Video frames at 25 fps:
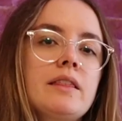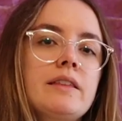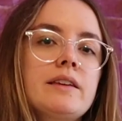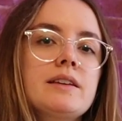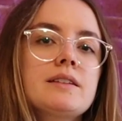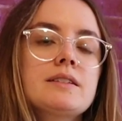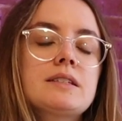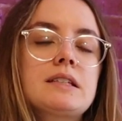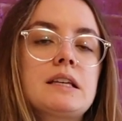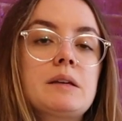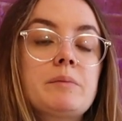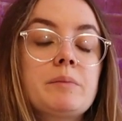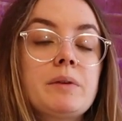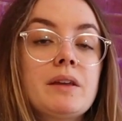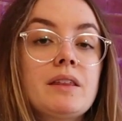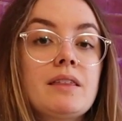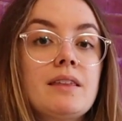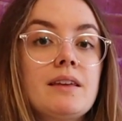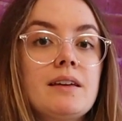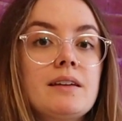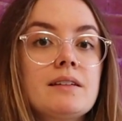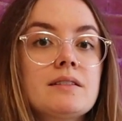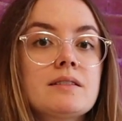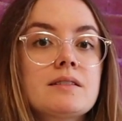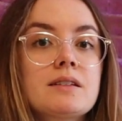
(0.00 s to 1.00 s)
these can be
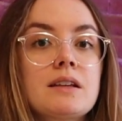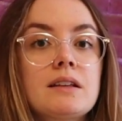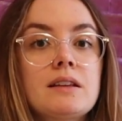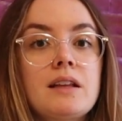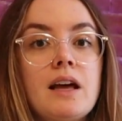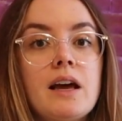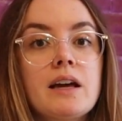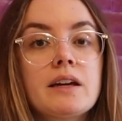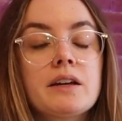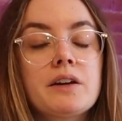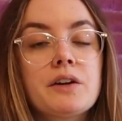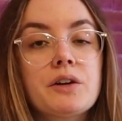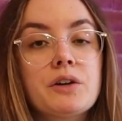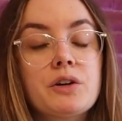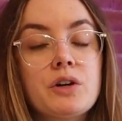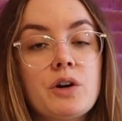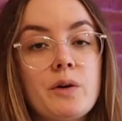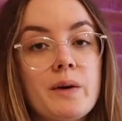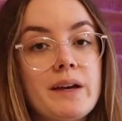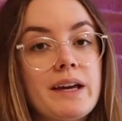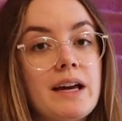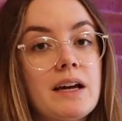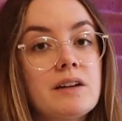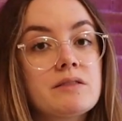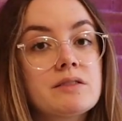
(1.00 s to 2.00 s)
things like
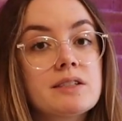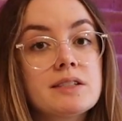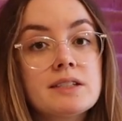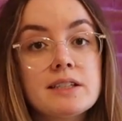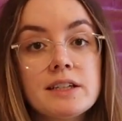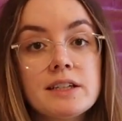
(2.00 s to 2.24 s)
going out to